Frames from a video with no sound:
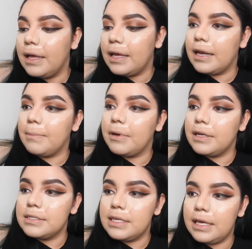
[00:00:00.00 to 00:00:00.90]
And I'm
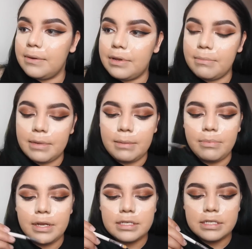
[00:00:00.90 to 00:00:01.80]
going to take one of my
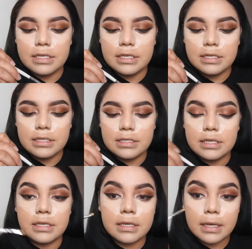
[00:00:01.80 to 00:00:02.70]
brushes
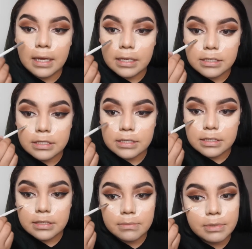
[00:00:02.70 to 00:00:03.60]
and
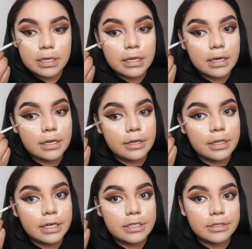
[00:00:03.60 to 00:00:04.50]
just put it under
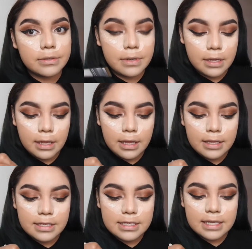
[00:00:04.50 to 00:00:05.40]
there too.
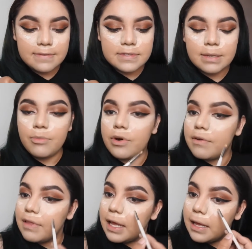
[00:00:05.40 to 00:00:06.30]
This gives it more
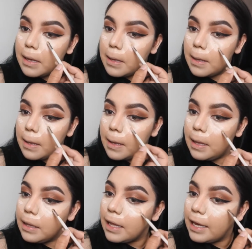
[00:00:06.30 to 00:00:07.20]
of like
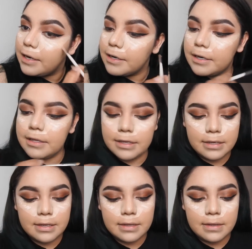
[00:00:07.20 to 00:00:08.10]
a lighter
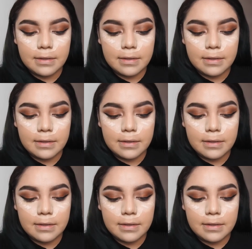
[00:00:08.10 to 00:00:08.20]
look.